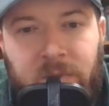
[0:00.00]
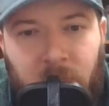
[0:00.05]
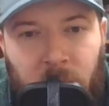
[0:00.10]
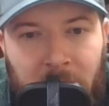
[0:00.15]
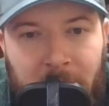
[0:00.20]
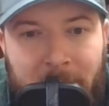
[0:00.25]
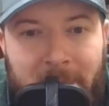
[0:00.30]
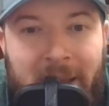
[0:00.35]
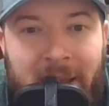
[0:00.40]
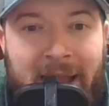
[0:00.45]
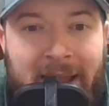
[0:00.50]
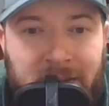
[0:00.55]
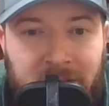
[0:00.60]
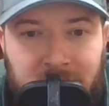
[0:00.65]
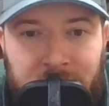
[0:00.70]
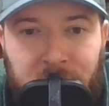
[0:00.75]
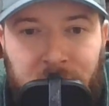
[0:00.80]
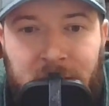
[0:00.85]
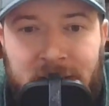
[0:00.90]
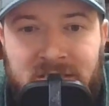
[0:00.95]
went back
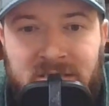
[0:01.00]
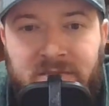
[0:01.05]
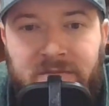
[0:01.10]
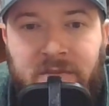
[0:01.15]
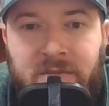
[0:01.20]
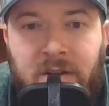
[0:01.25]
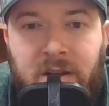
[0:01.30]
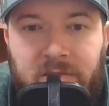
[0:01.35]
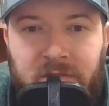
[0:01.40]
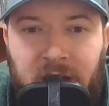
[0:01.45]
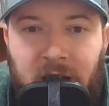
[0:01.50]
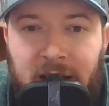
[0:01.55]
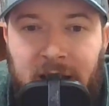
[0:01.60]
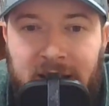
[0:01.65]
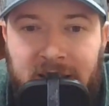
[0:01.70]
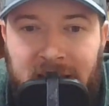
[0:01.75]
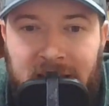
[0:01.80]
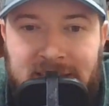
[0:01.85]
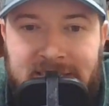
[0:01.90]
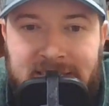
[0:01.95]
into the presence of
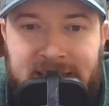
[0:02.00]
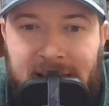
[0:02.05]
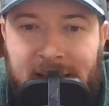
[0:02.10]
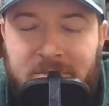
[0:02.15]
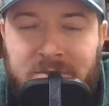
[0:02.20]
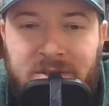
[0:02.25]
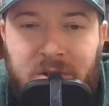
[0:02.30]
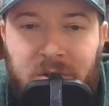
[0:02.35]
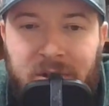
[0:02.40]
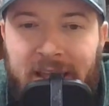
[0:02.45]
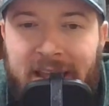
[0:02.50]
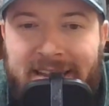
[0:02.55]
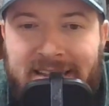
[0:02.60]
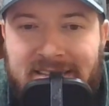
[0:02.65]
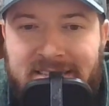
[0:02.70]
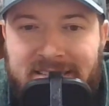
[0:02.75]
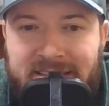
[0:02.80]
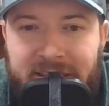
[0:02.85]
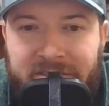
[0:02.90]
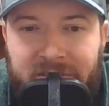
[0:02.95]
God at that time. So at
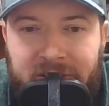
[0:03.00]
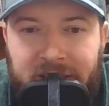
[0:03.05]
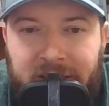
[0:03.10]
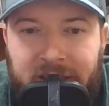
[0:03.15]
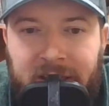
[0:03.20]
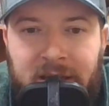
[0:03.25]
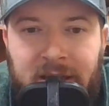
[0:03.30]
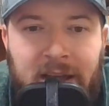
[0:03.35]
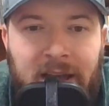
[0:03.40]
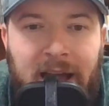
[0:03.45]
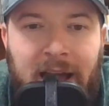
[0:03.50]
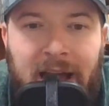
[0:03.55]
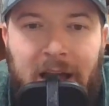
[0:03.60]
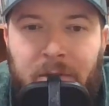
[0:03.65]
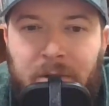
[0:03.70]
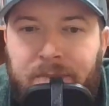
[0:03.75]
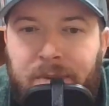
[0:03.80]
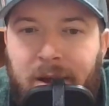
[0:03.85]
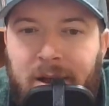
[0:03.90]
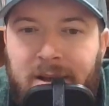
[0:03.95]
80-70, I
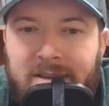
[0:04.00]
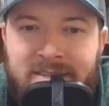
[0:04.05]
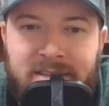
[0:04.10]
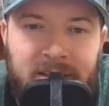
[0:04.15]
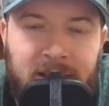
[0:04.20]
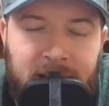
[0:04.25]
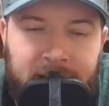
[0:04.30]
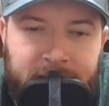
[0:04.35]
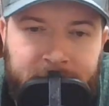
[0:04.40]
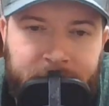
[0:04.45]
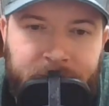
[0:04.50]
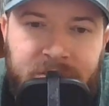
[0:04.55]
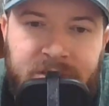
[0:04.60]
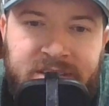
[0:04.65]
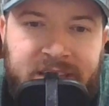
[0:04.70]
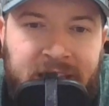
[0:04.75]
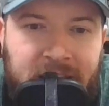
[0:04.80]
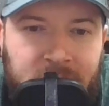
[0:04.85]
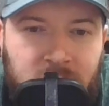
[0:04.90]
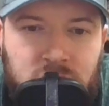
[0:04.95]
would posit like
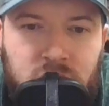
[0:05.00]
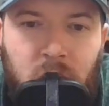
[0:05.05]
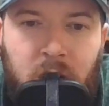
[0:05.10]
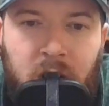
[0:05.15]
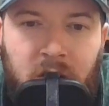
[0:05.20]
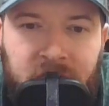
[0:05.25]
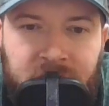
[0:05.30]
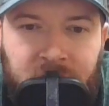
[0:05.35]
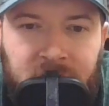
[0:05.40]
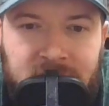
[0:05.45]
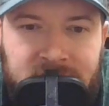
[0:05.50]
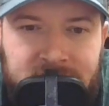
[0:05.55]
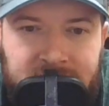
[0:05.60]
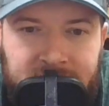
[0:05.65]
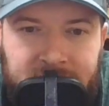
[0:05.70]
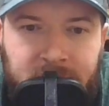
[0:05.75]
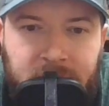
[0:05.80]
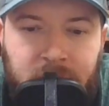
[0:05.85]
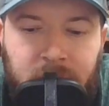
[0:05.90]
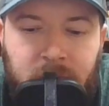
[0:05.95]
Daniel
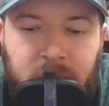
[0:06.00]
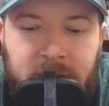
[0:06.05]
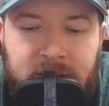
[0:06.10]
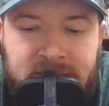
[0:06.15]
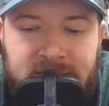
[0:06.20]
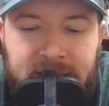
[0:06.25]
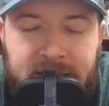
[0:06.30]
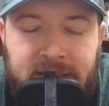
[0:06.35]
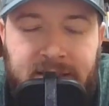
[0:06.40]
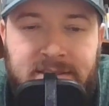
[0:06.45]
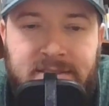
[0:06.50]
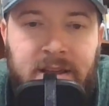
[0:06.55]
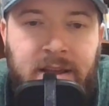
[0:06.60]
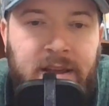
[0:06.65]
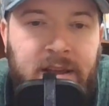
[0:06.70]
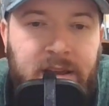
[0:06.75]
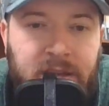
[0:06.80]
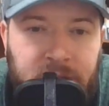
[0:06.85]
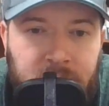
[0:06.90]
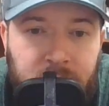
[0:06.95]
12:13, where it says,
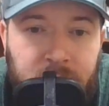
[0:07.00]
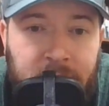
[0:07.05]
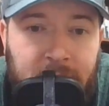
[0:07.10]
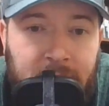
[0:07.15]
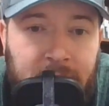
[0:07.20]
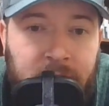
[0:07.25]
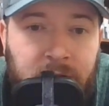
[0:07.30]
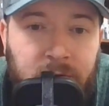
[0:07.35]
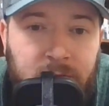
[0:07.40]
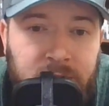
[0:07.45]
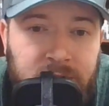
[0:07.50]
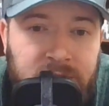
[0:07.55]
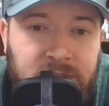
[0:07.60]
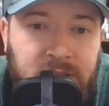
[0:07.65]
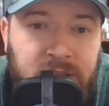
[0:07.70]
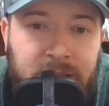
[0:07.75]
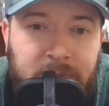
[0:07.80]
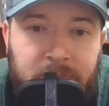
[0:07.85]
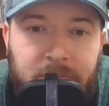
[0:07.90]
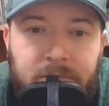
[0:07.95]
you, Daniel, will
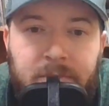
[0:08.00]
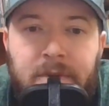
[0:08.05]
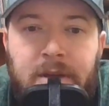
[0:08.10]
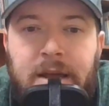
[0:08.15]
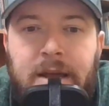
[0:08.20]
sleep